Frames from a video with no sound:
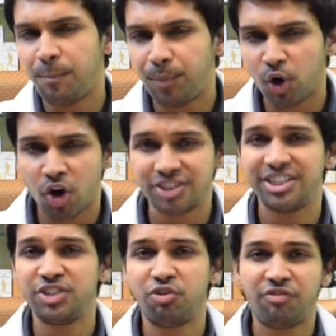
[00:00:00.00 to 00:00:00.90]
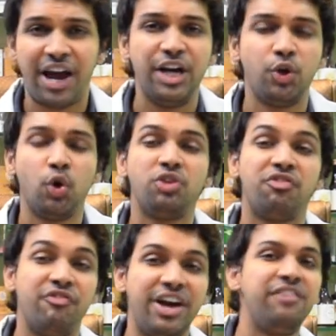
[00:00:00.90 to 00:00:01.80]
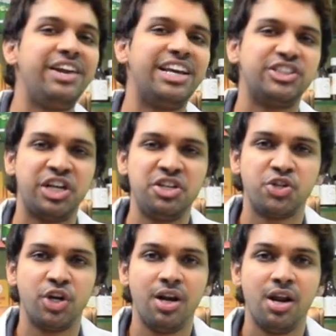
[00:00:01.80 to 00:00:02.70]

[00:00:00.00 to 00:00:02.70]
process of height growth, very, very essential.